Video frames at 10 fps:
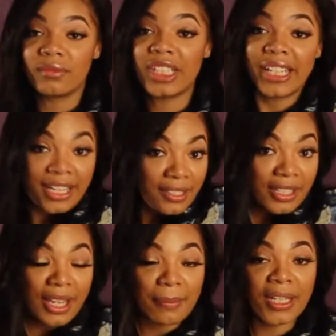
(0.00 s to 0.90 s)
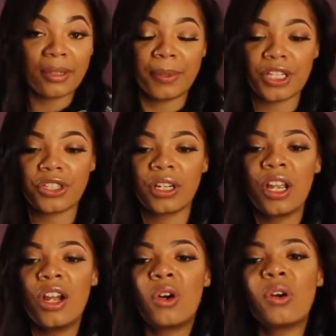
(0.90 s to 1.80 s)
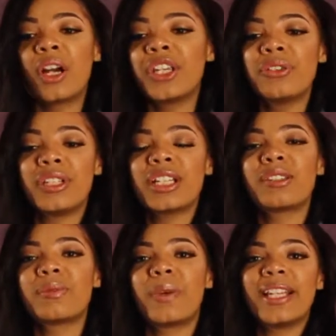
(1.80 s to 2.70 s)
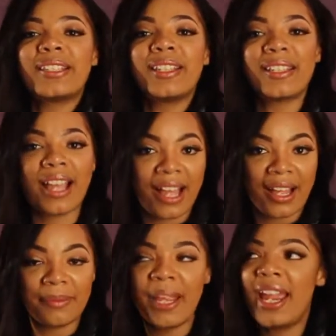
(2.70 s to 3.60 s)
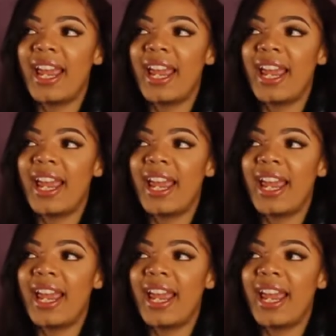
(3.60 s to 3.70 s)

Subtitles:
to get into that bigger picture, or are you just wasting time?